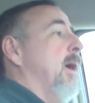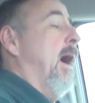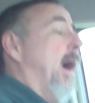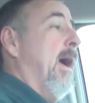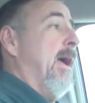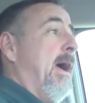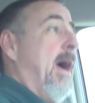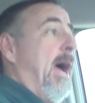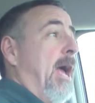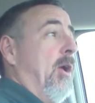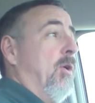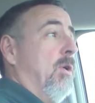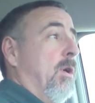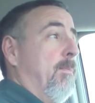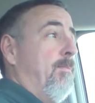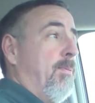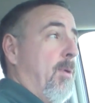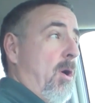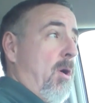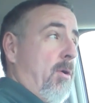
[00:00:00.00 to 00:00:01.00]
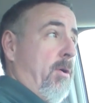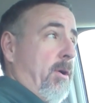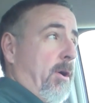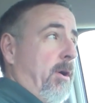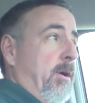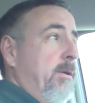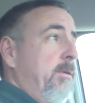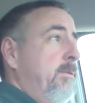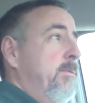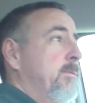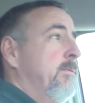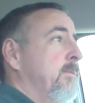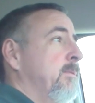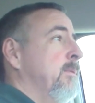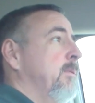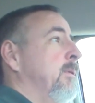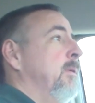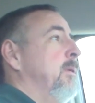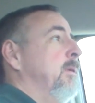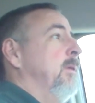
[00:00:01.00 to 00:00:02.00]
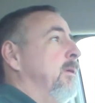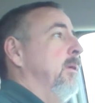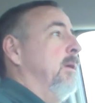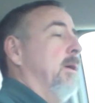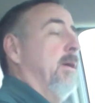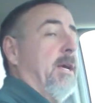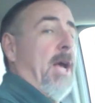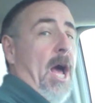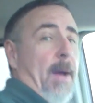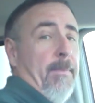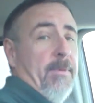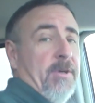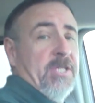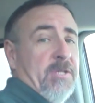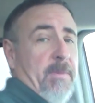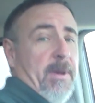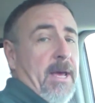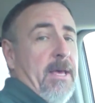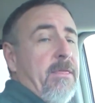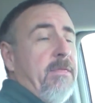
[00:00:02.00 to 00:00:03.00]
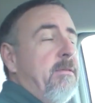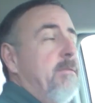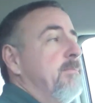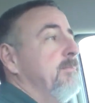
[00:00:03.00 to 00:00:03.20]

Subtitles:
I hire a broker, Coppersmith,